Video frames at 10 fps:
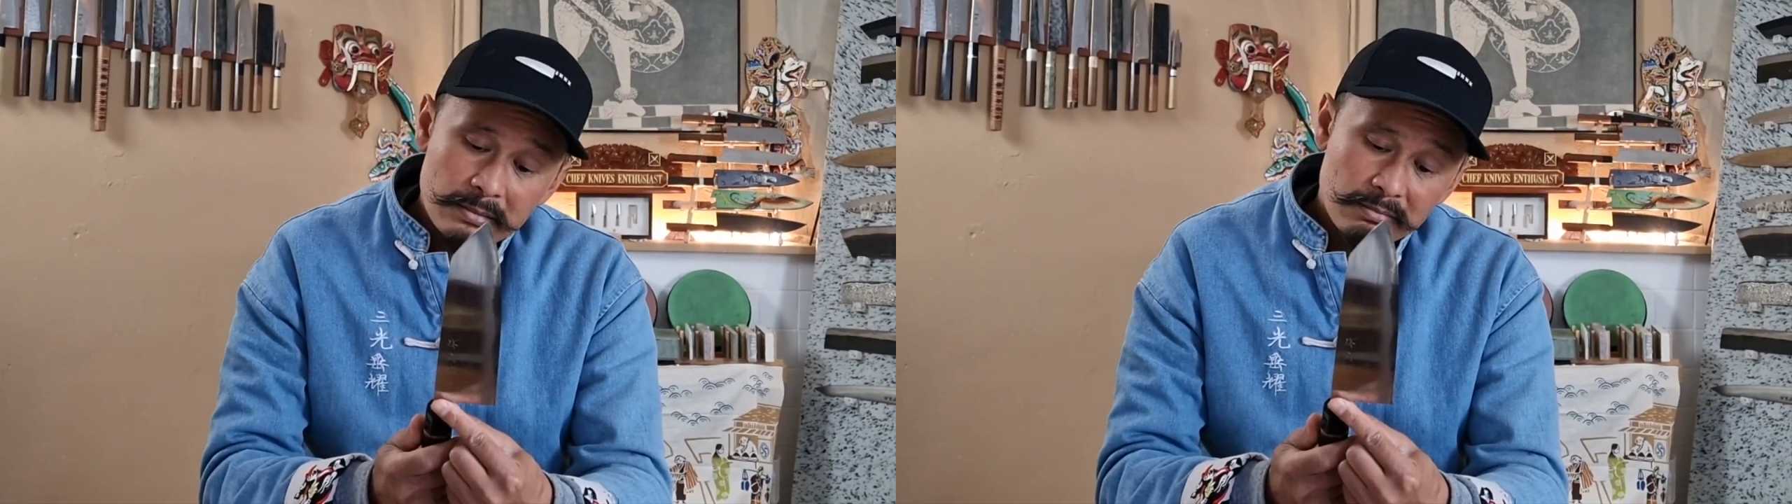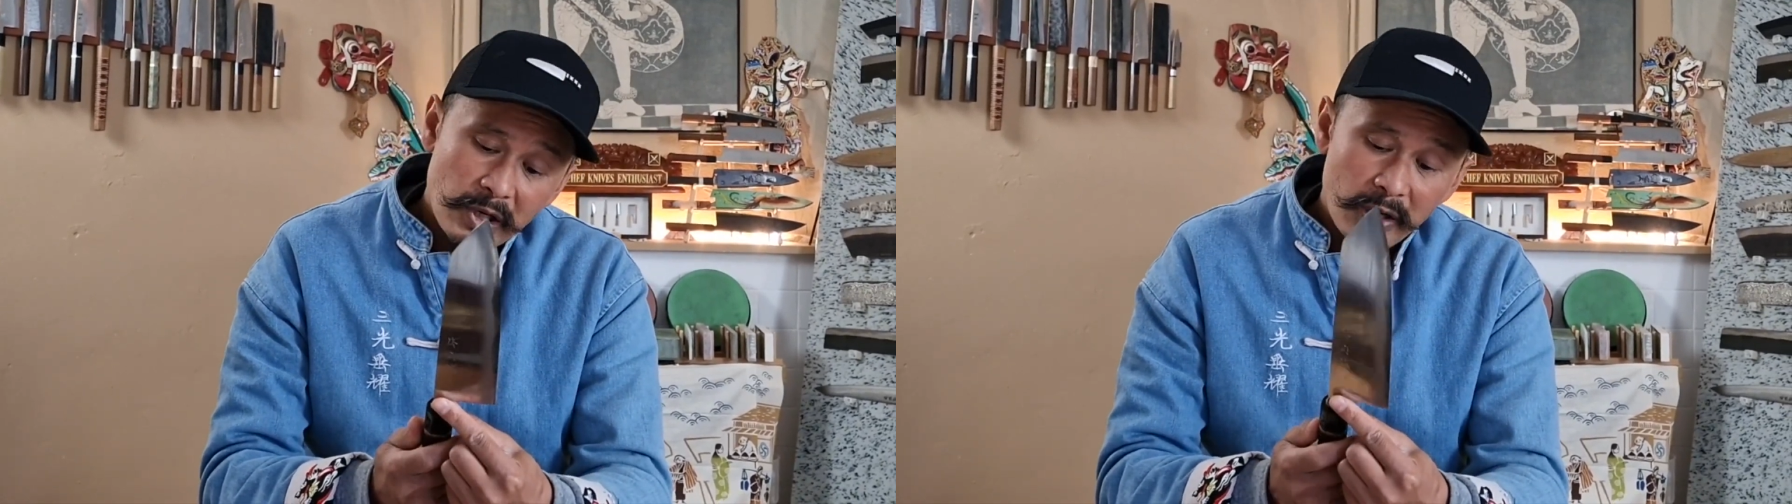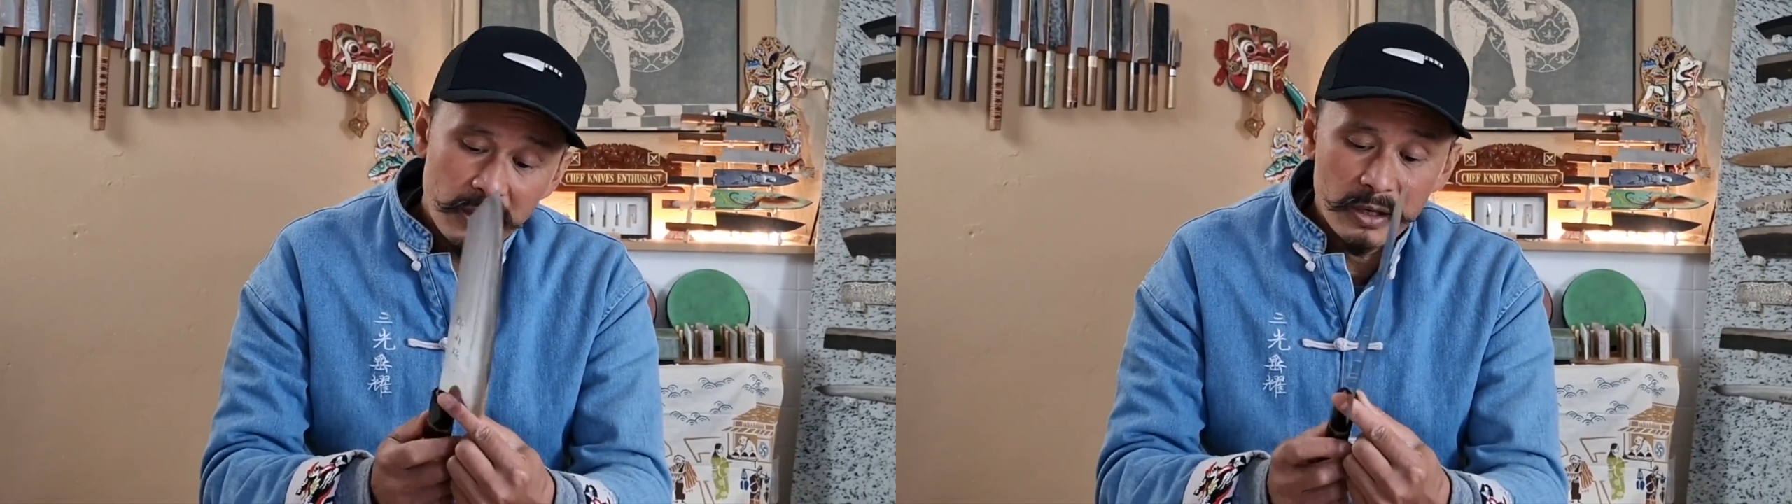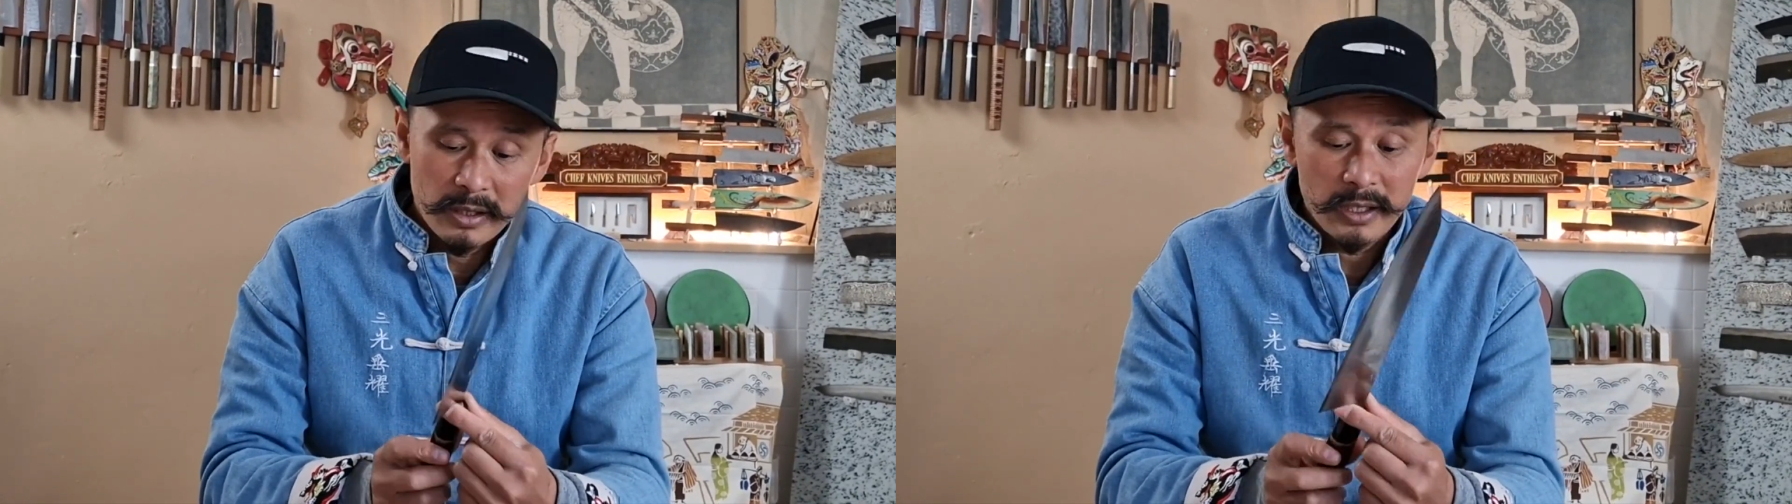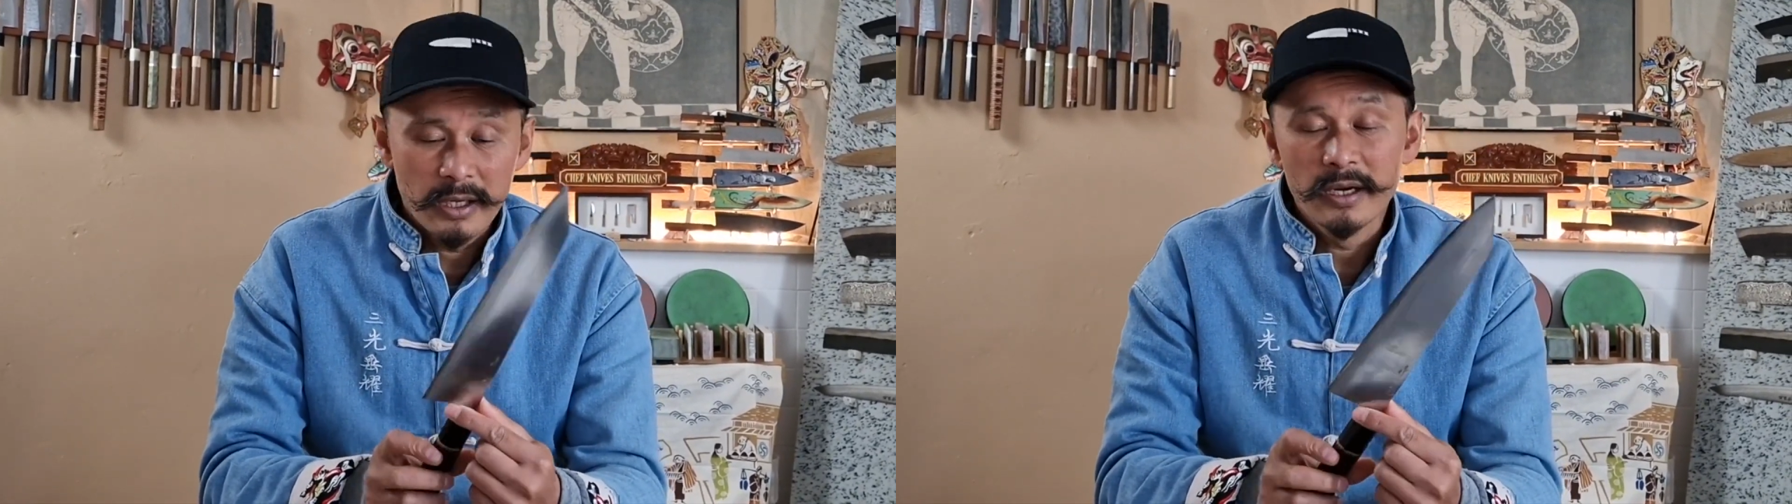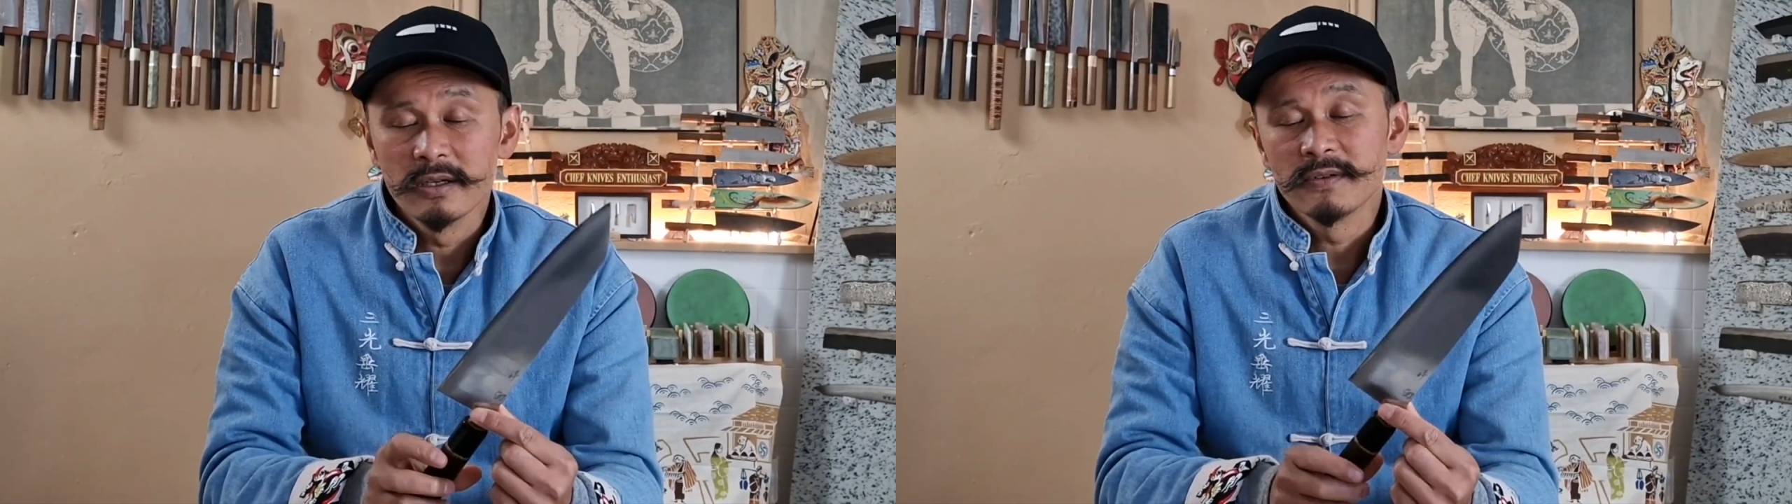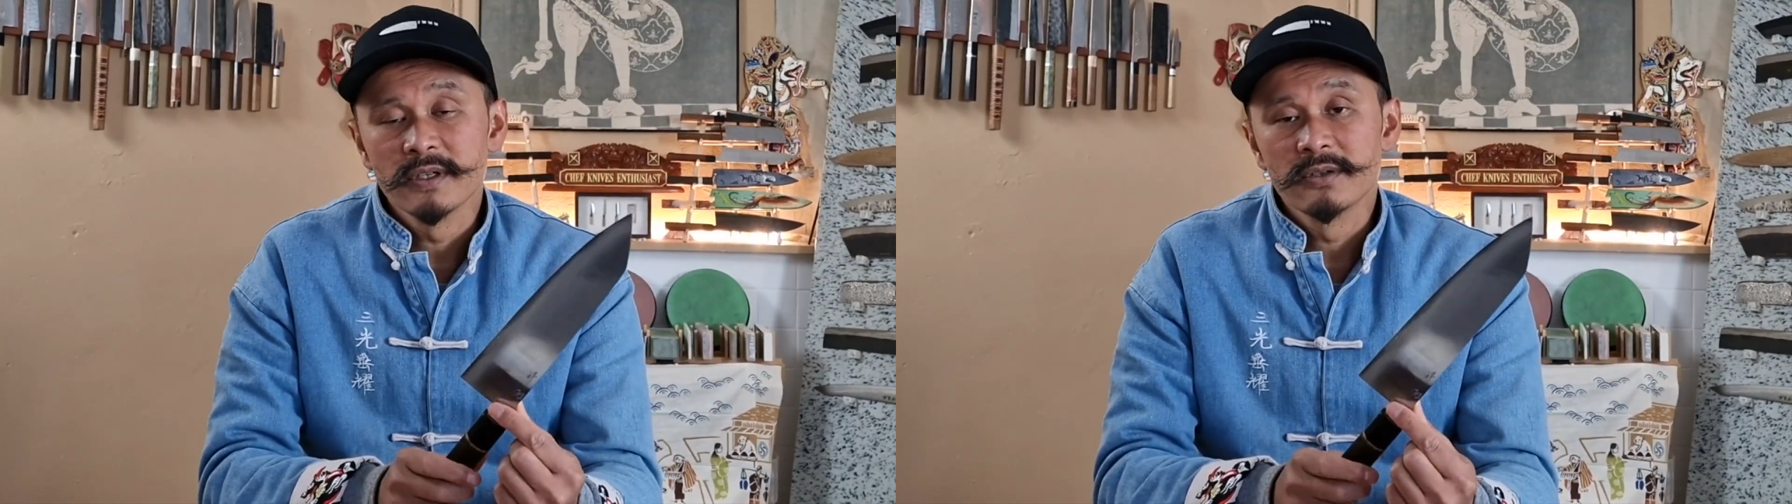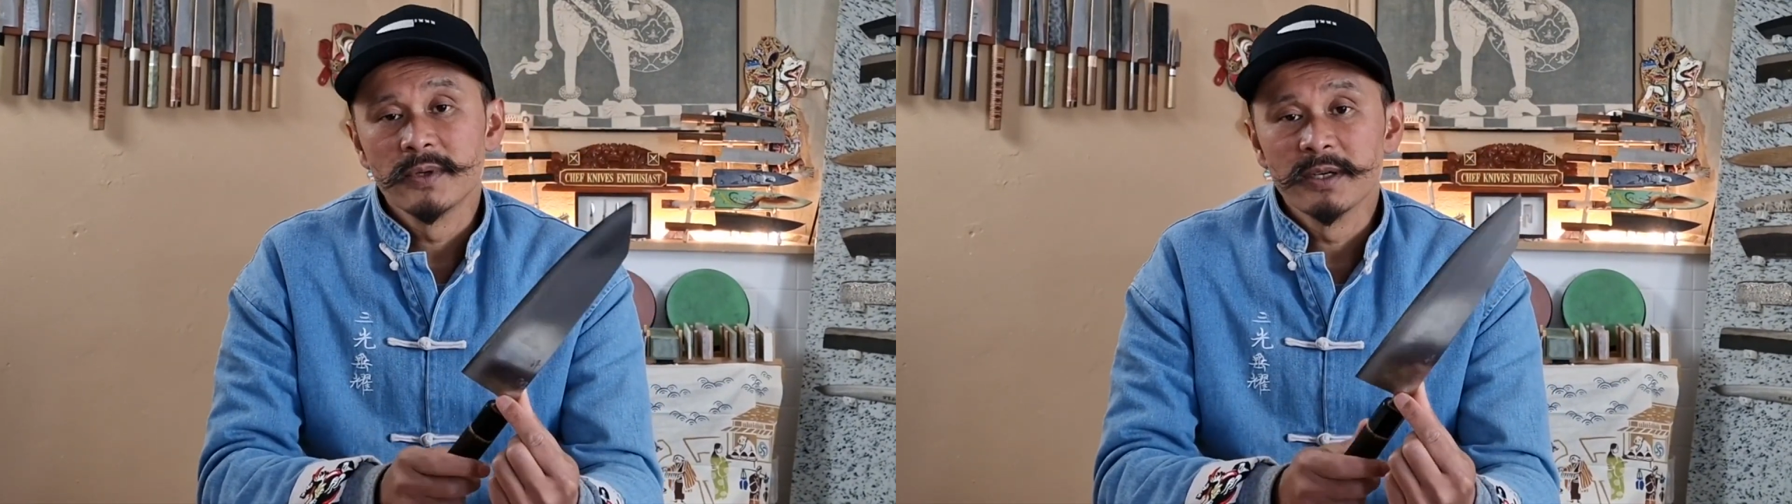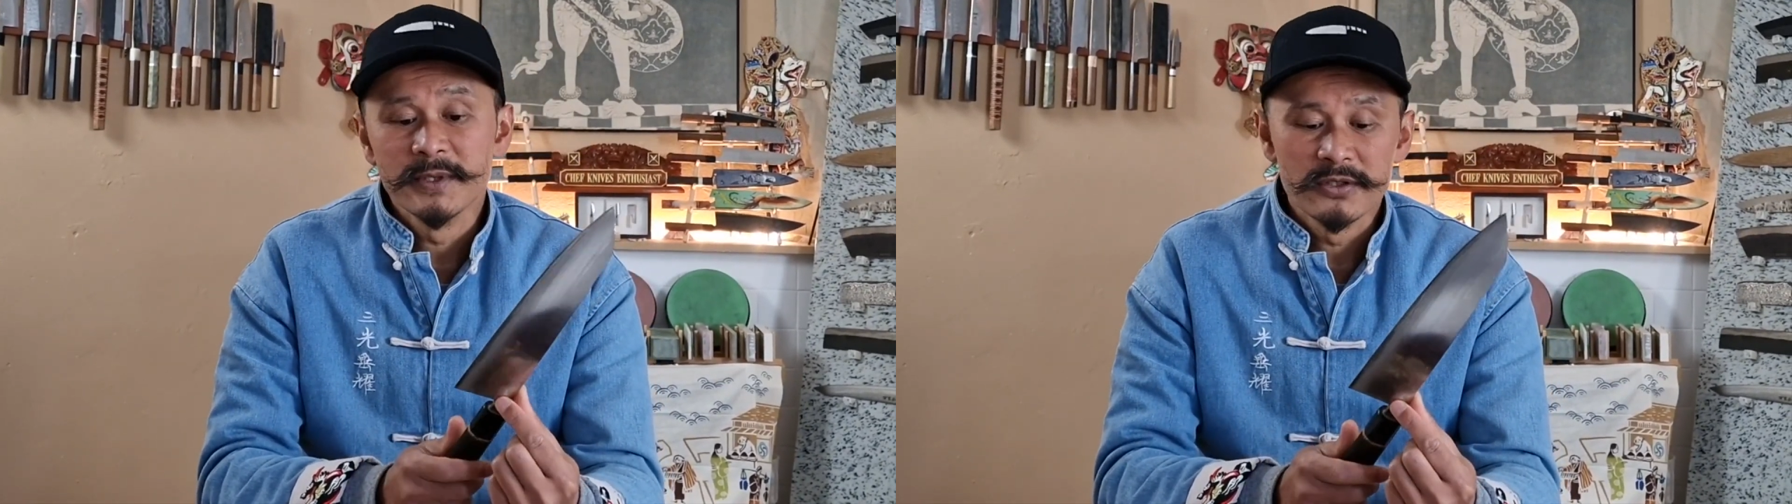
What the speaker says: are kind of underwhelming